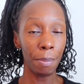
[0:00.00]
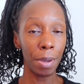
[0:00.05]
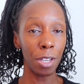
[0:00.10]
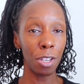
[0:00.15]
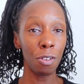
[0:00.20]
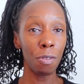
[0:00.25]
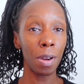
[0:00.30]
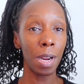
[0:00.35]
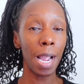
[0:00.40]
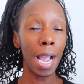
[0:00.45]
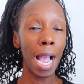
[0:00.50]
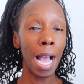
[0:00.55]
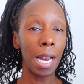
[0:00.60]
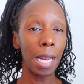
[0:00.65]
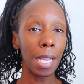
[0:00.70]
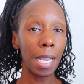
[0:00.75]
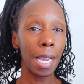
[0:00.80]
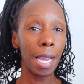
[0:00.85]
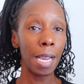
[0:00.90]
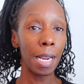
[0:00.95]
but you are
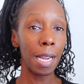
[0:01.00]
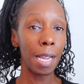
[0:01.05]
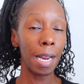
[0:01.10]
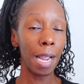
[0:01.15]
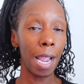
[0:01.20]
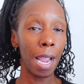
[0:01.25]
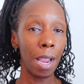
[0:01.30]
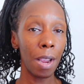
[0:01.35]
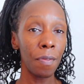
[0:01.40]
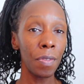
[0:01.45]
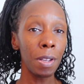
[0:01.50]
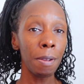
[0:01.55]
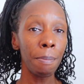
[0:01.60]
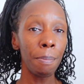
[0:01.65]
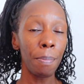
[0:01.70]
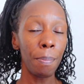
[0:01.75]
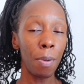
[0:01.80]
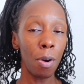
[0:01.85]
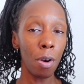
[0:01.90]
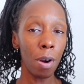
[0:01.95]
allocating every
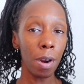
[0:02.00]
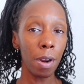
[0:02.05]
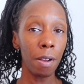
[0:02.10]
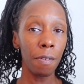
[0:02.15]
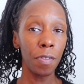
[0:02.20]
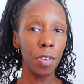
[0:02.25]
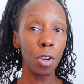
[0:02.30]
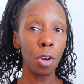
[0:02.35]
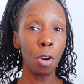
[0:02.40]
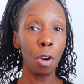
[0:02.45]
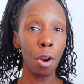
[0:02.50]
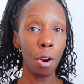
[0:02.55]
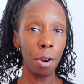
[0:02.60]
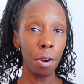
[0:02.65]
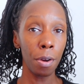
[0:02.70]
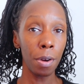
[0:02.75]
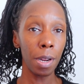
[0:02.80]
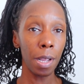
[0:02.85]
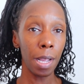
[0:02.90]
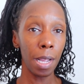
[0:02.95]
part of your
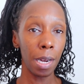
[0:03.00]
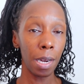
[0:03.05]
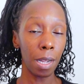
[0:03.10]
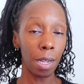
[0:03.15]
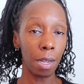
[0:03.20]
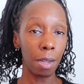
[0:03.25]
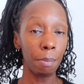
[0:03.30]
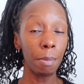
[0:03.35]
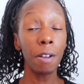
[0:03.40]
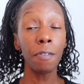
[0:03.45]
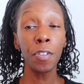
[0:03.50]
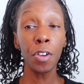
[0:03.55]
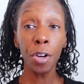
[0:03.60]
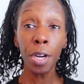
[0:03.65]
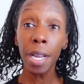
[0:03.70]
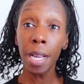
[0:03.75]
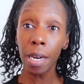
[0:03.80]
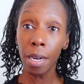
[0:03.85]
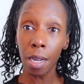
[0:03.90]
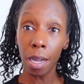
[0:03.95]
earned
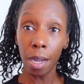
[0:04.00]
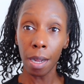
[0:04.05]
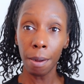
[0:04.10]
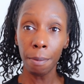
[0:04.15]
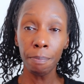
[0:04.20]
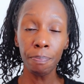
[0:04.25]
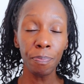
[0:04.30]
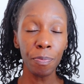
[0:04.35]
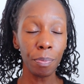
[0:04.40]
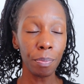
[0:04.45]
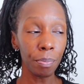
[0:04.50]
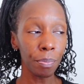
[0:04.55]
income